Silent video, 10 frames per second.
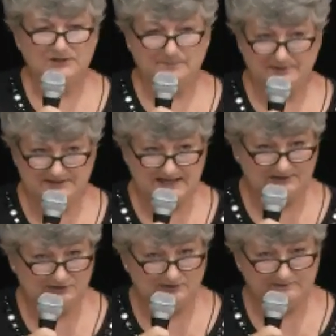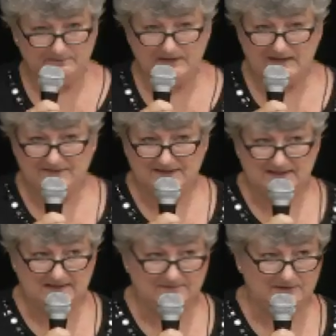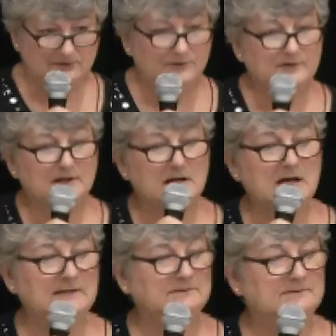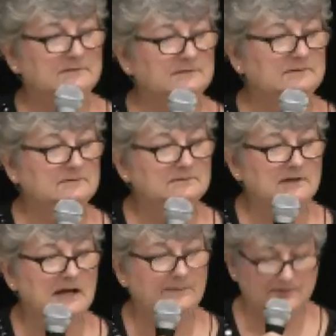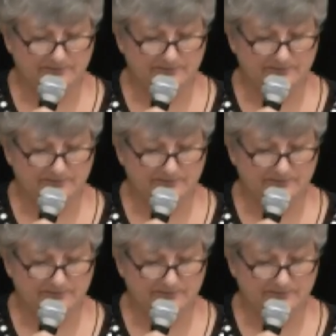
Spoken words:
to protect you from having to give the glucagon, I would